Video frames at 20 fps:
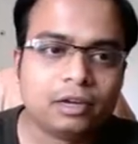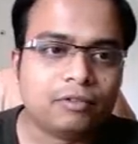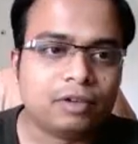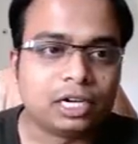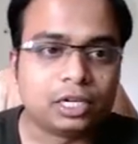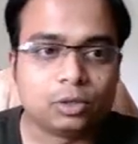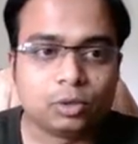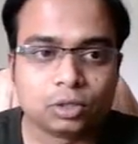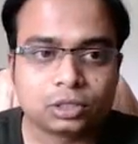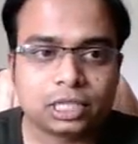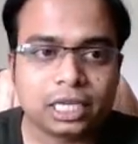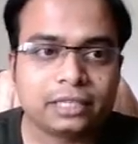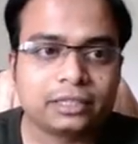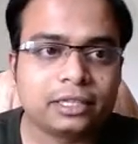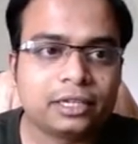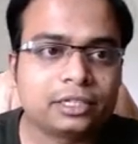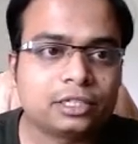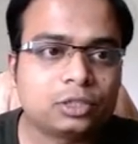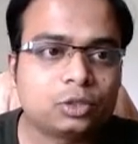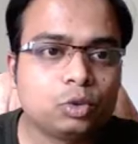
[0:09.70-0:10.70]
Well, it goes like
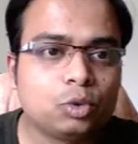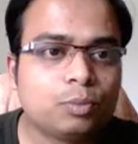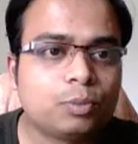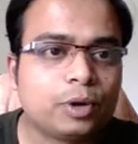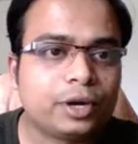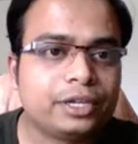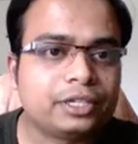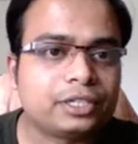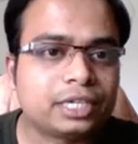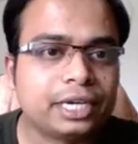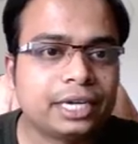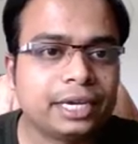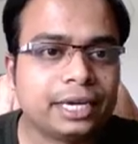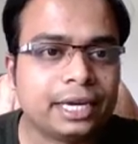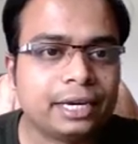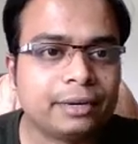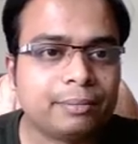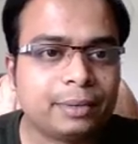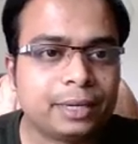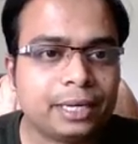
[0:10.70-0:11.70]
this. 2 points A
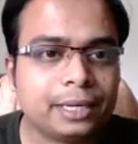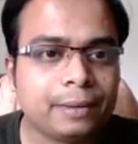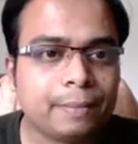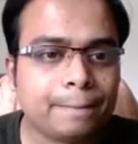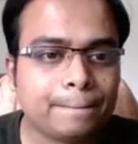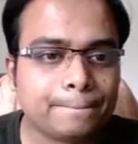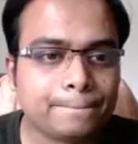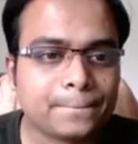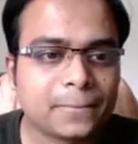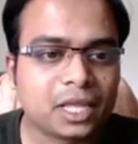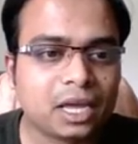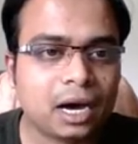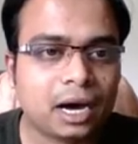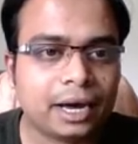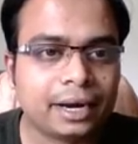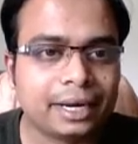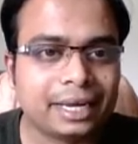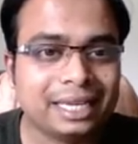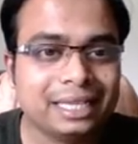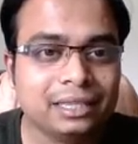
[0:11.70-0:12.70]
and B
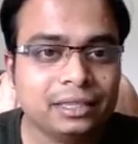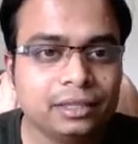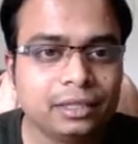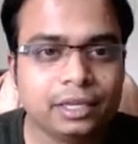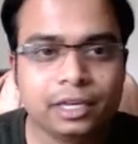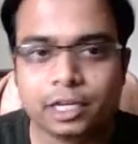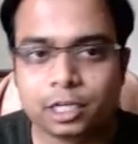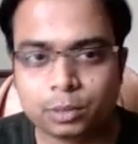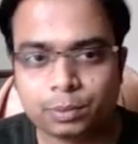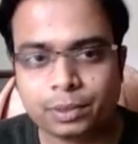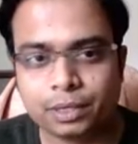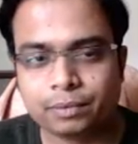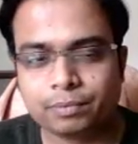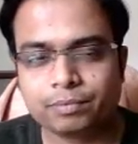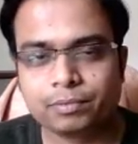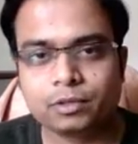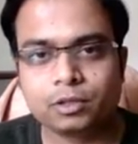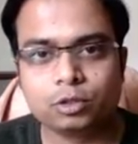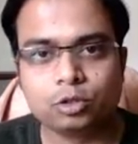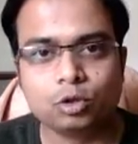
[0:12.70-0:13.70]
are in the HP.
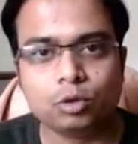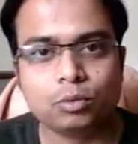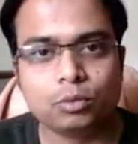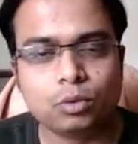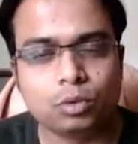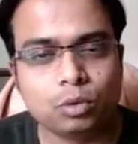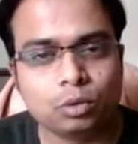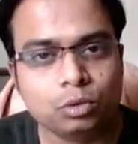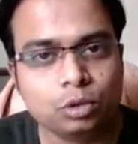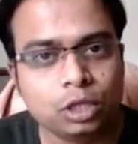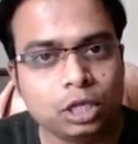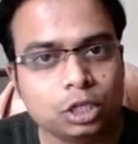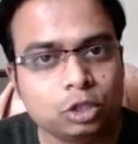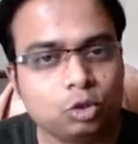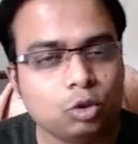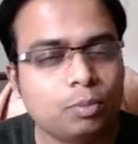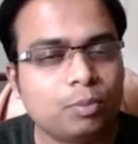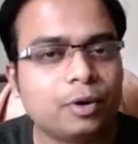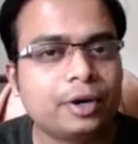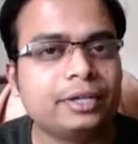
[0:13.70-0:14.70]
So these
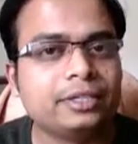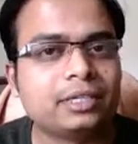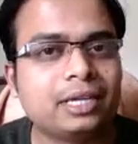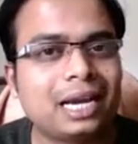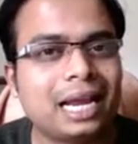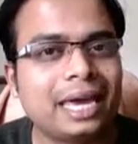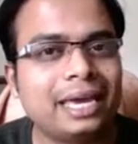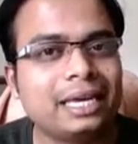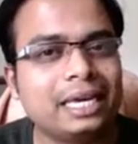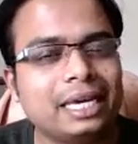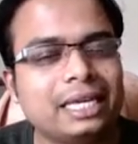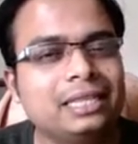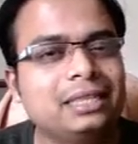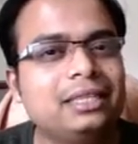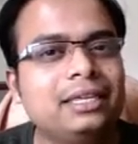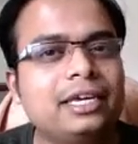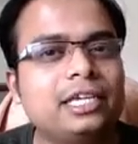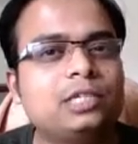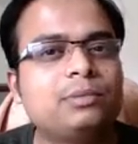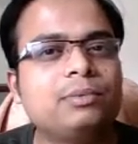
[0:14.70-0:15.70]
2 points are lying in
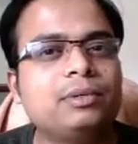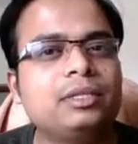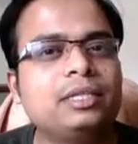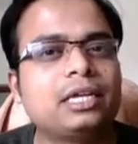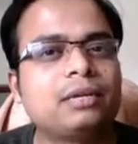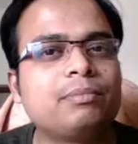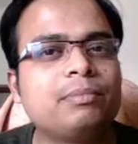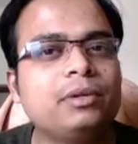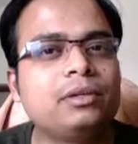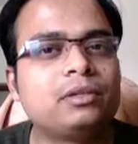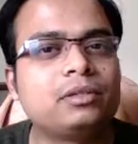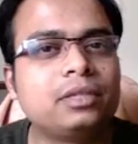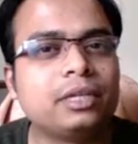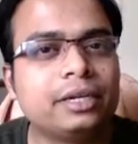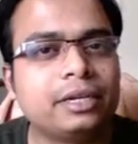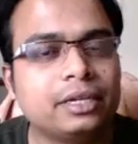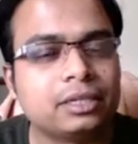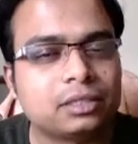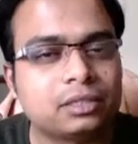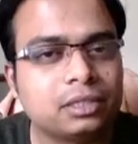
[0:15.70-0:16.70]
the HP. That means their
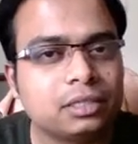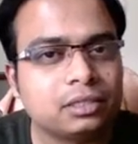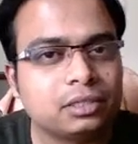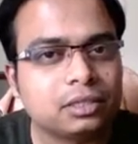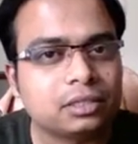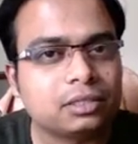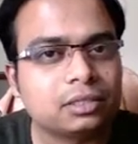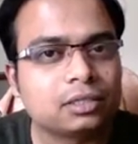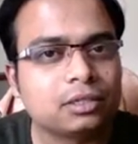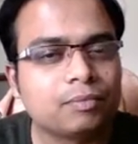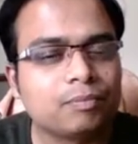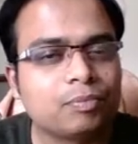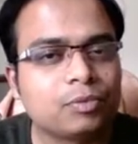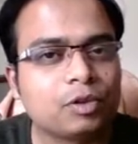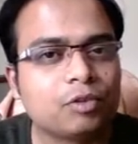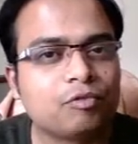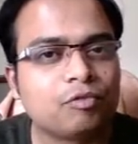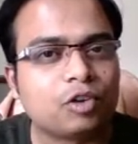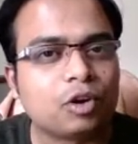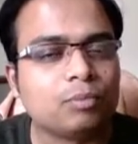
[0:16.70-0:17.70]
distances
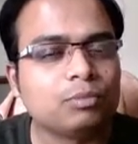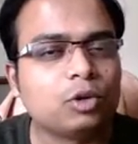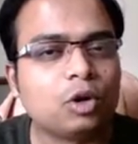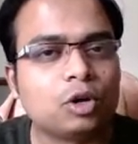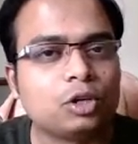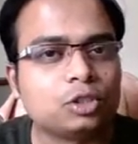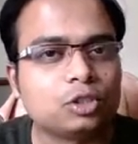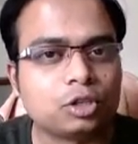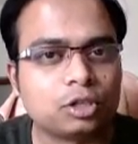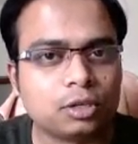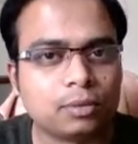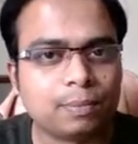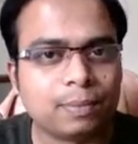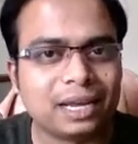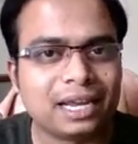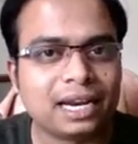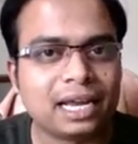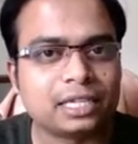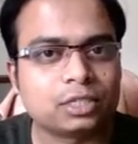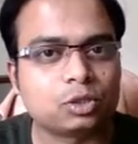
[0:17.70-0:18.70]
from the horizontal
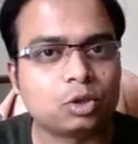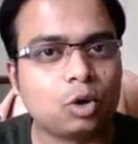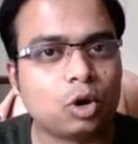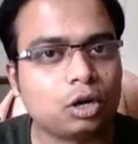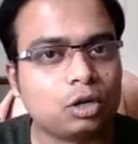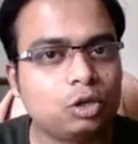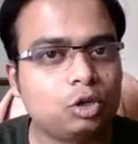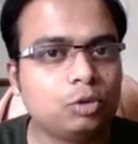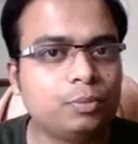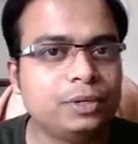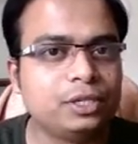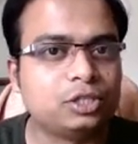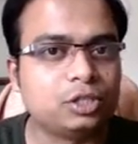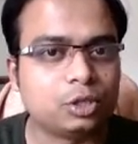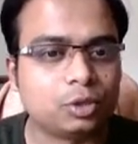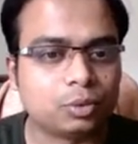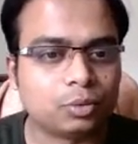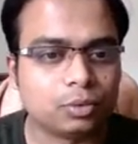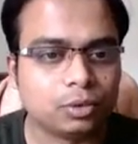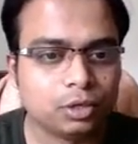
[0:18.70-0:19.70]
plane has got to be
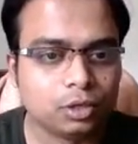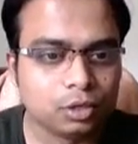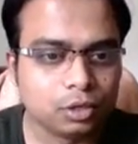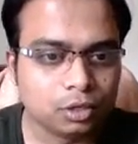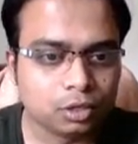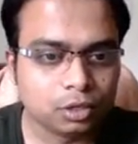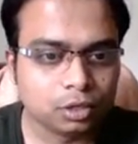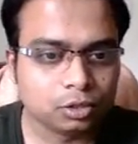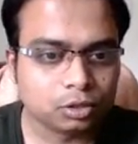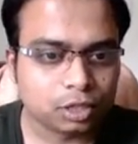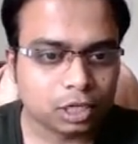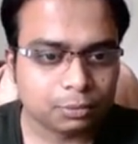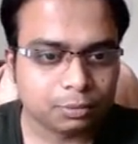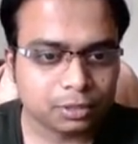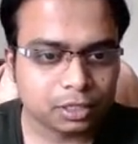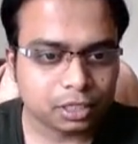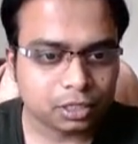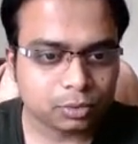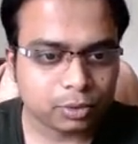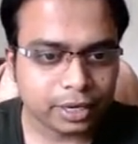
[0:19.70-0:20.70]
0. So let
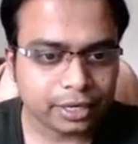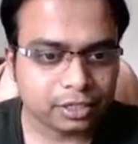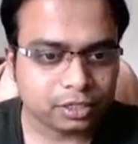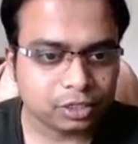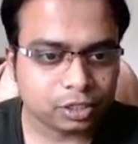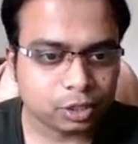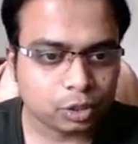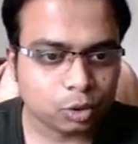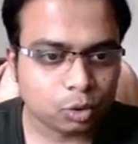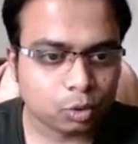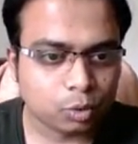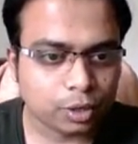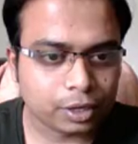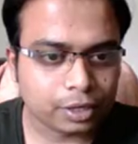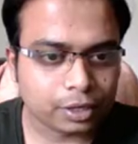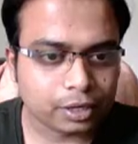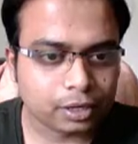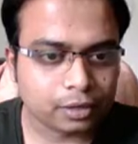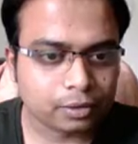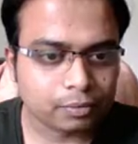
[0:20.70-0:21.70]
me just write 0 over
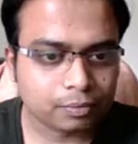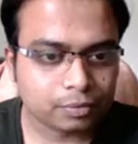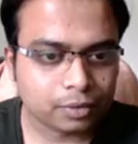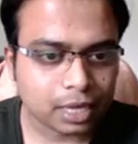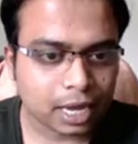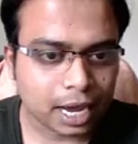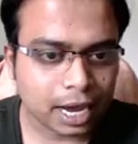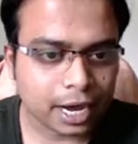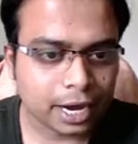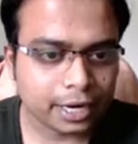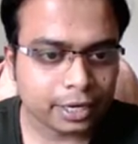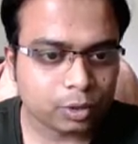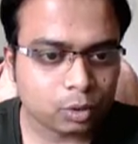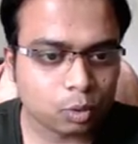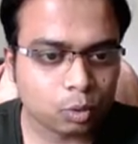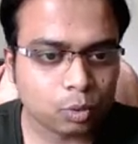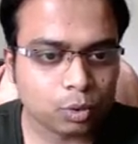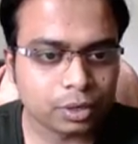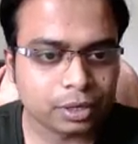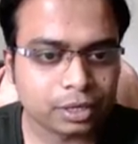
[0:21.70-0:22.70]
here and
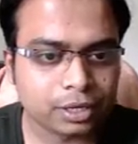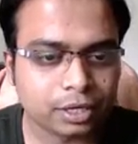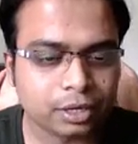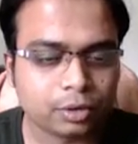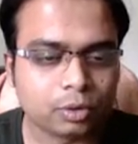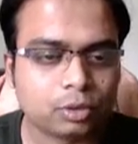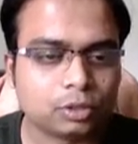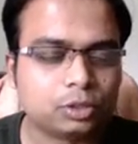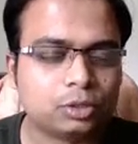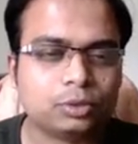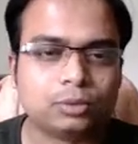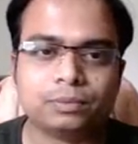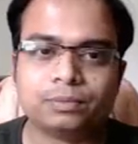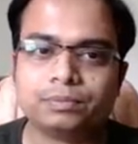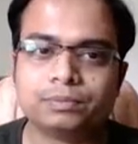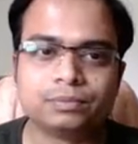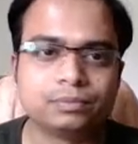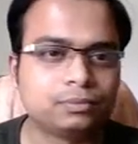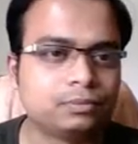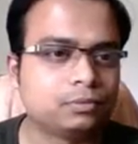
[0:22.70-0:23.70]
over here also.
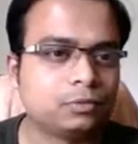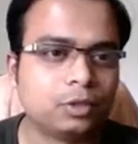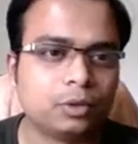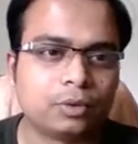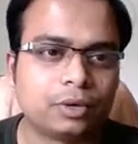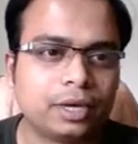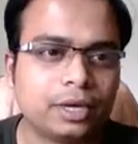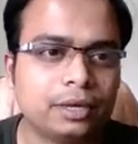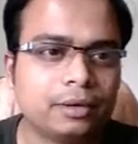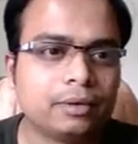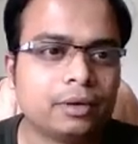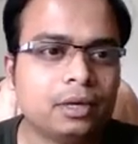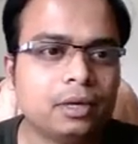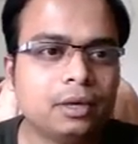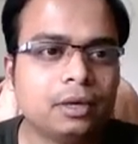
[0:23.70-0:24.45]
Okay.